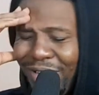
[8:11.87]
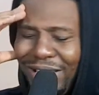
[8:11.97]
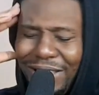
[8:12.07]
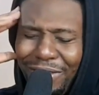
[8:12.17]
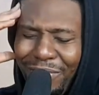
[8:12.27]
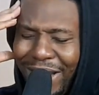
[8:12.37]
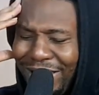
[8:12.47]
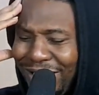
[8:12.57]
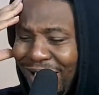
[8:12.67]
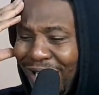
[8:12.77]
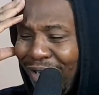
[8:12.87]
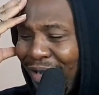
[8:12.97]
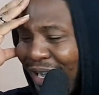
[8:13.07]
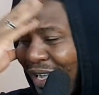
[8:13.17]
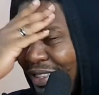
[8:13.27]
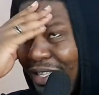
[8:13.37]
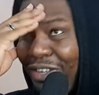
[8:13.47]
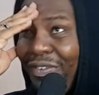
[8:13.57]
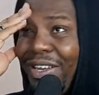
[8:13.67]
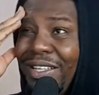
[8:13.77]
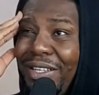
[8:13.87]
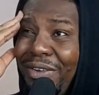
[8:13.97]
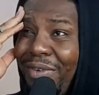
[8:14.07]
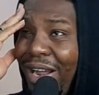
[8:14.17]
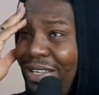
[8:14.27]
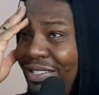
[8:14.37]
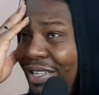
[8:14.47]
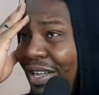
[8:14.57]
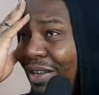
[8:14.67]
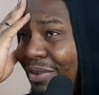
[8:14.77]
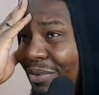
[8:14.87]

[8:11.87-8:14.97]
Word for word: anything right now. I can't think of anything right now.